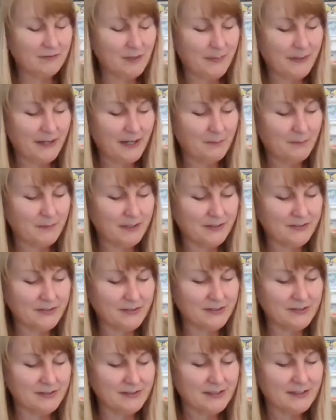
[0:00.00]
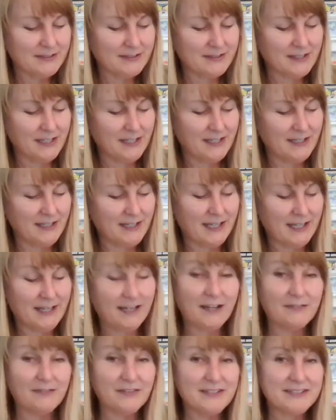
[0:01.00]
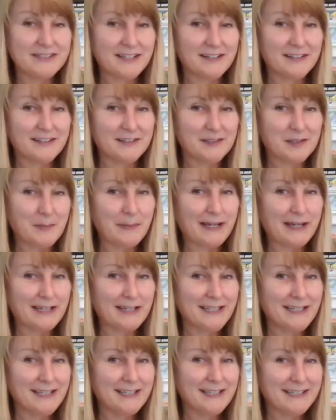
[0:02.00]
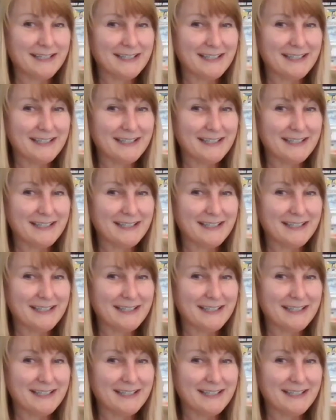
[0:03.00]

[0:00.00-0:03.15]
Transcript: repair muscles, skin, and every cell in the body.